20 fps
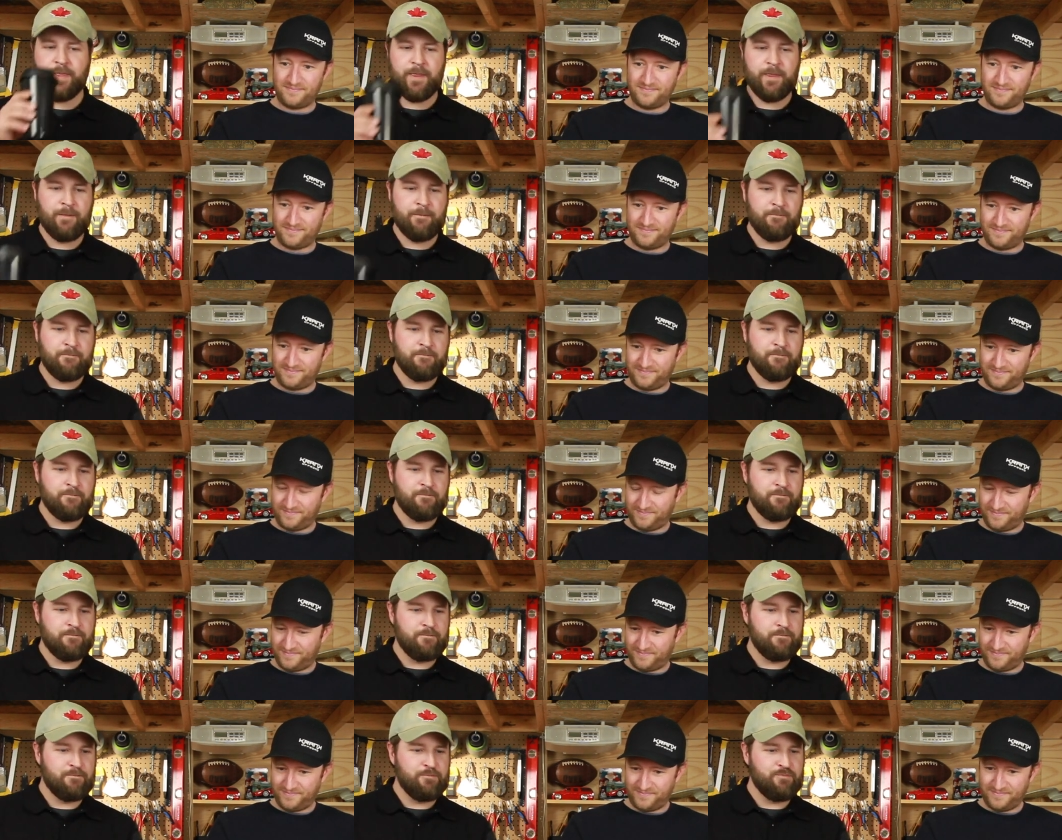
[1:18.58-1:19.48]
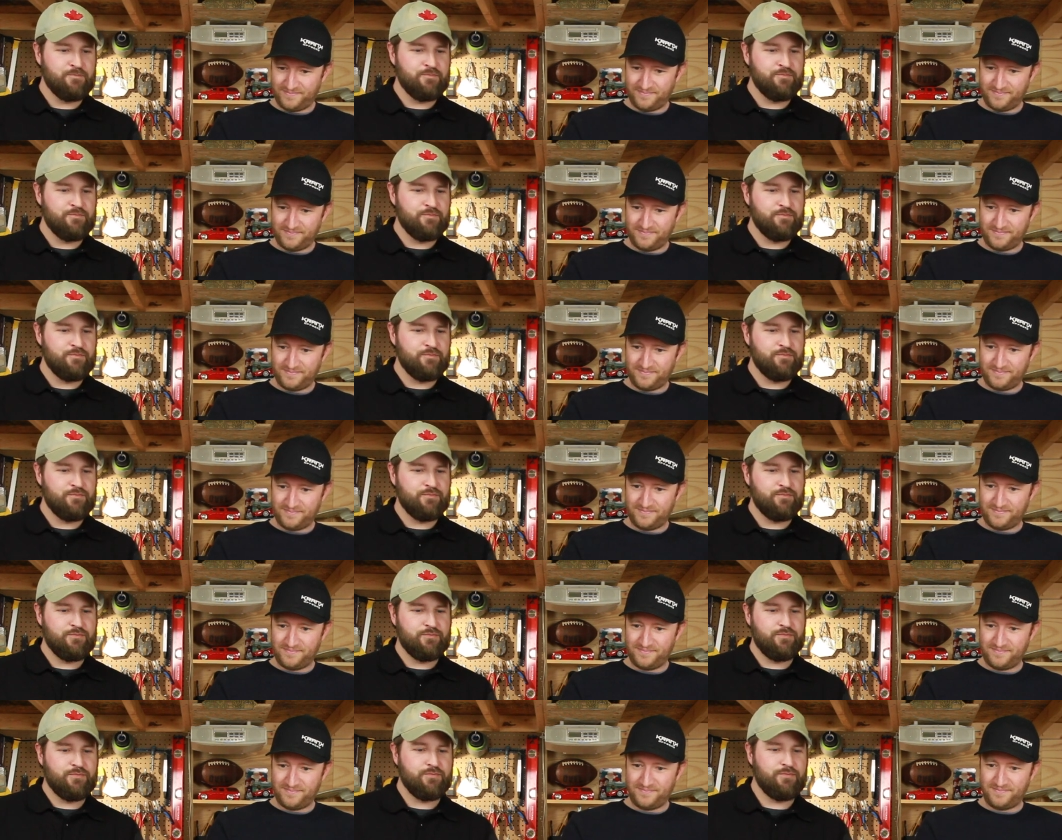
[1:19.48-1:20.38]

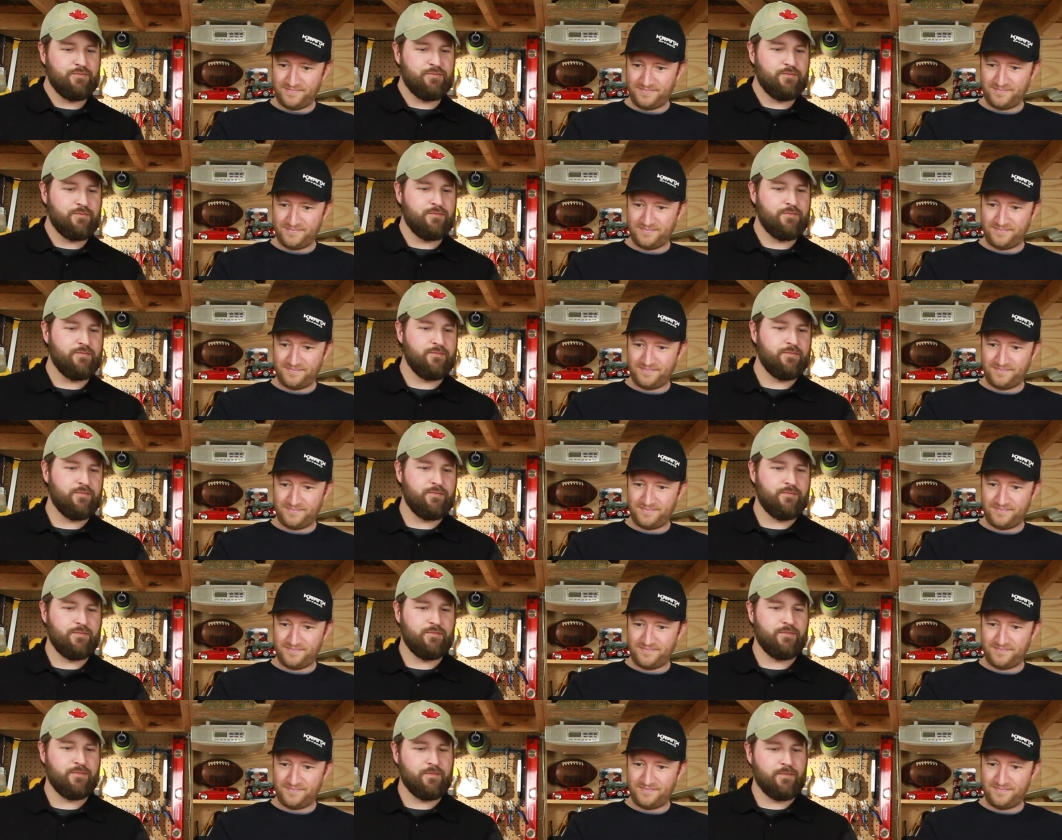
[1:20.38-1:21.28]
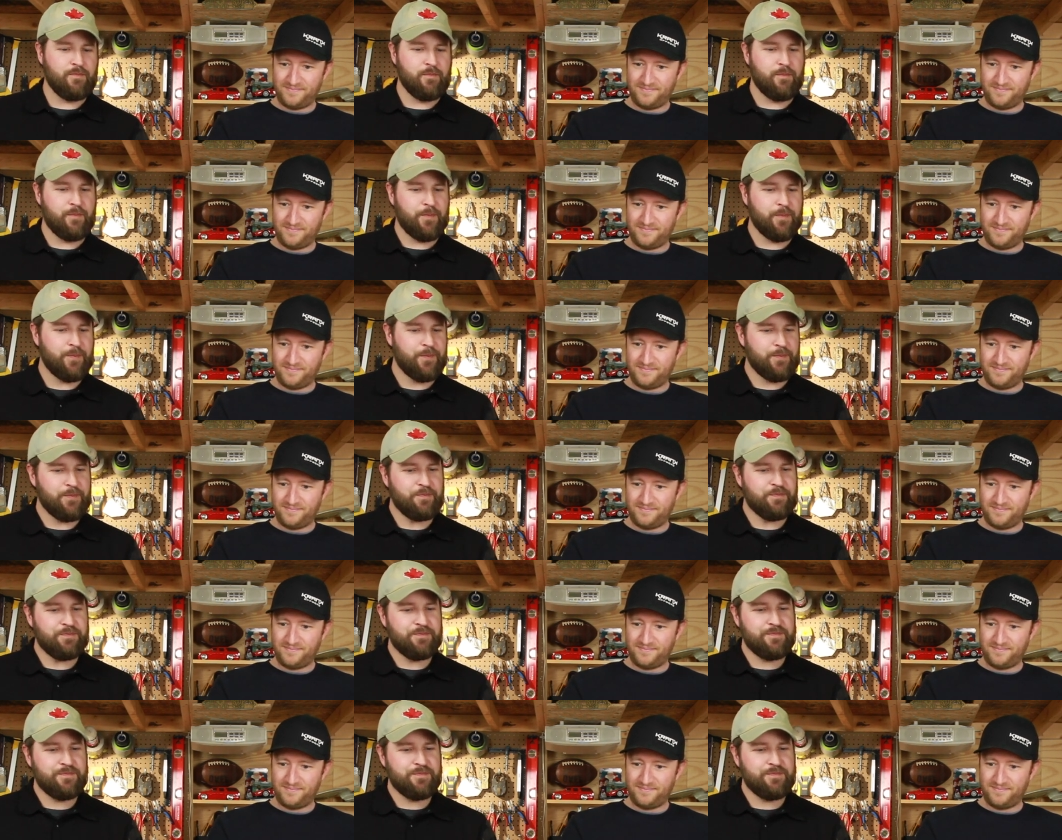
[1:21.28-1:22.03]
No one is speaking in this clip.